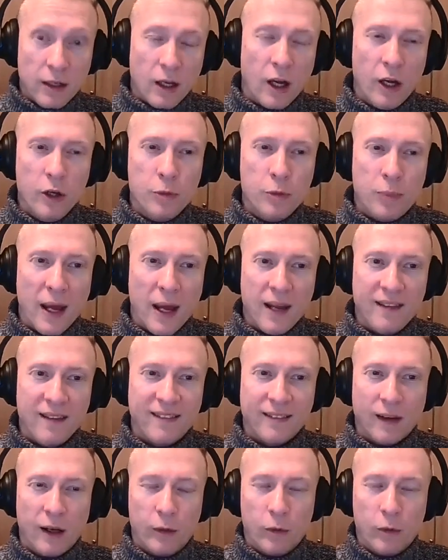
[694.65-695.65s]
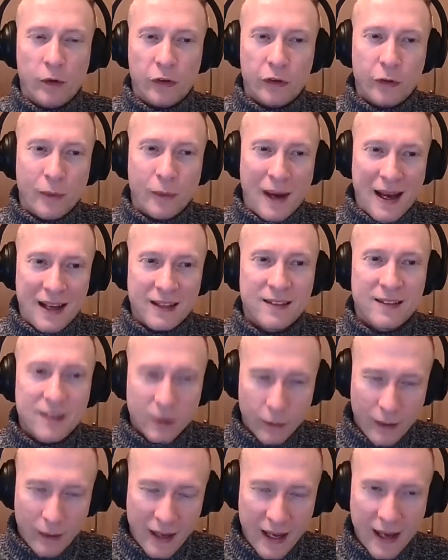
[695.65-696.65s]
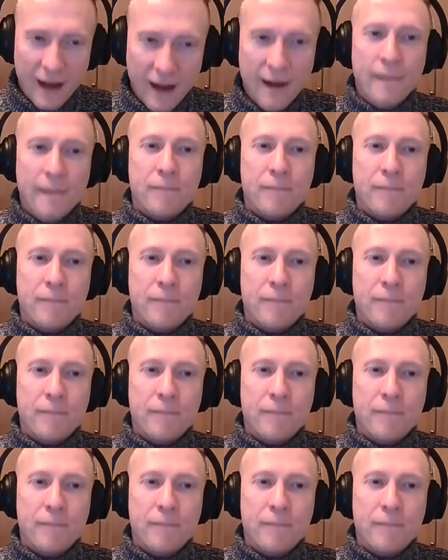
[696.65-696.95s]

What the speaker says: code base, I want to add to it,